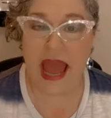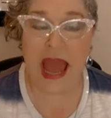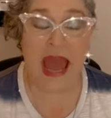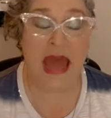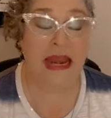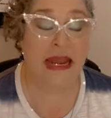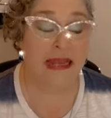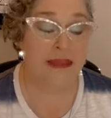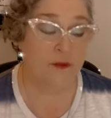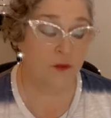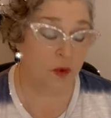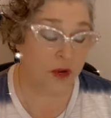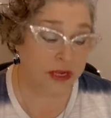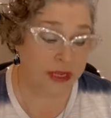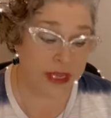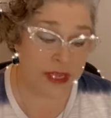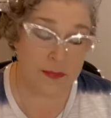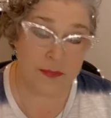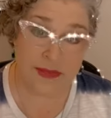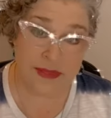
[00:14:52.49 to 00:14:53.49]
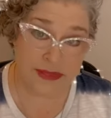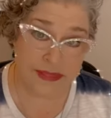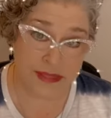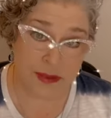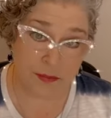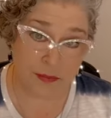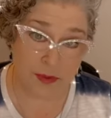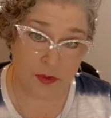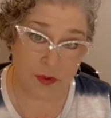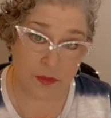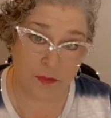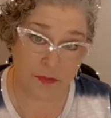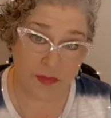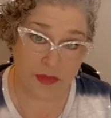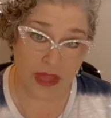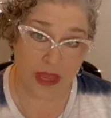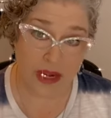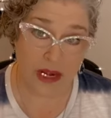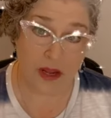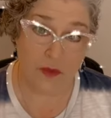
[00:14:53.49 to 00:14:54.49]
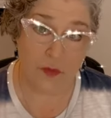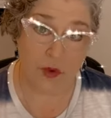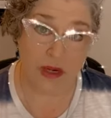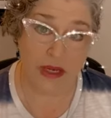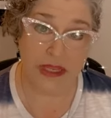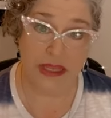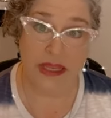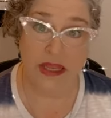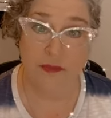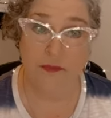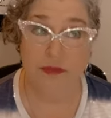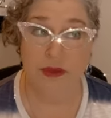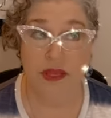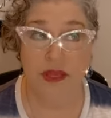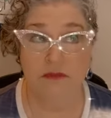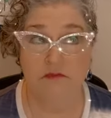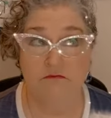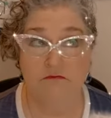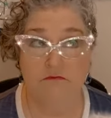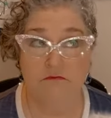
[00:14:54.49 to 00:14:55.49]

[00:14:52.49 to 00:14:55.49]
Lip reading: And I want to keep it simple, and I want to keep it